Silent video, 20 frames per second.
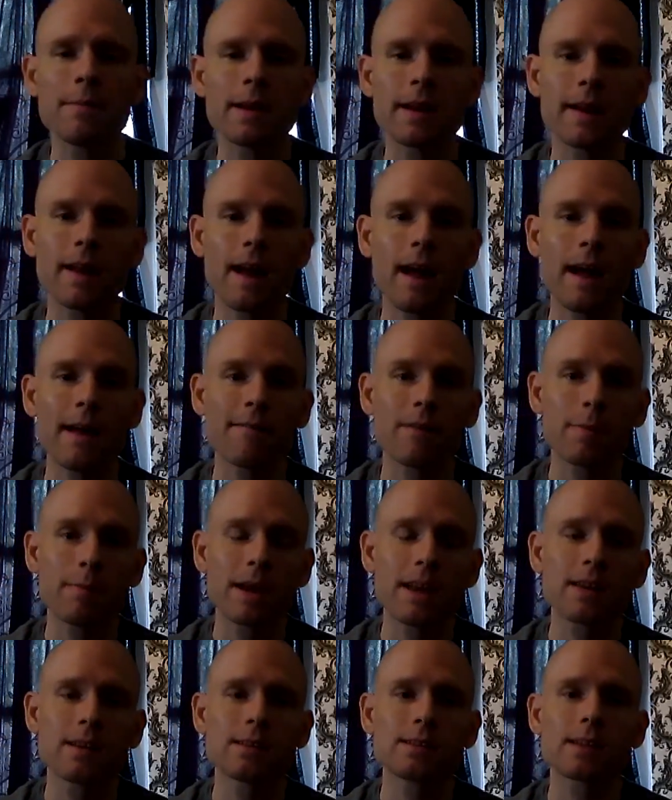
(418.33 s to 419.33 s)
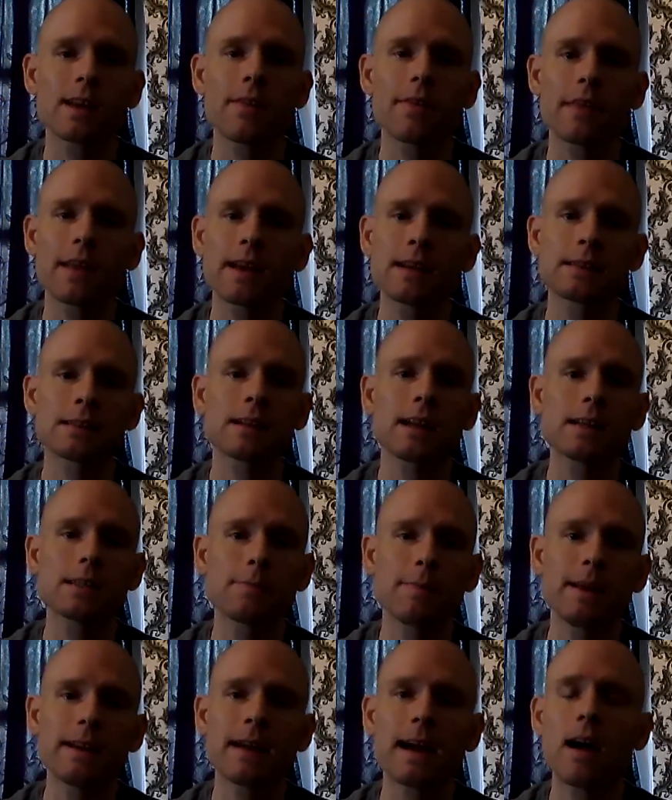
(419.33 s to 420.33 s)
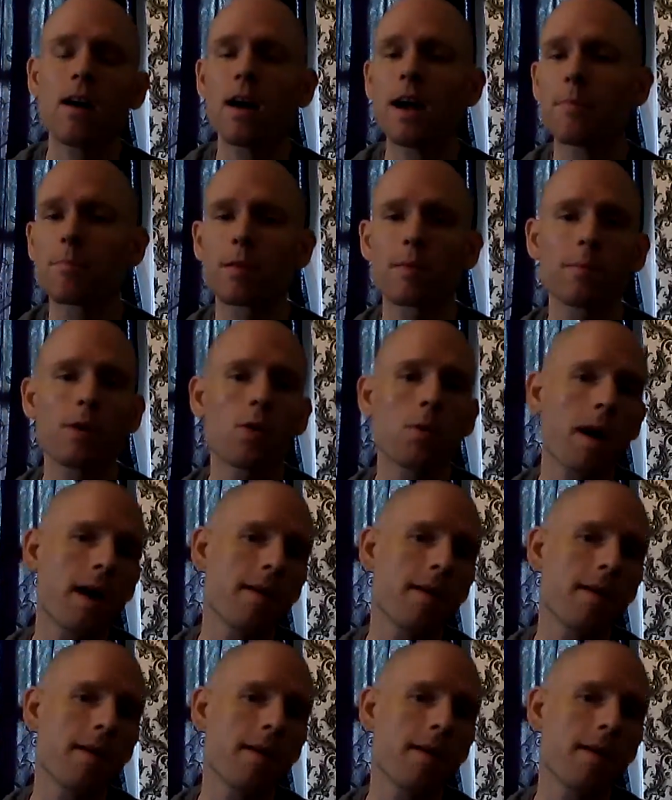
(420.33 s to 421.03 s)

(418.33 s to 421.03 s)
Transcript: I may have opinions on things and I speak out. I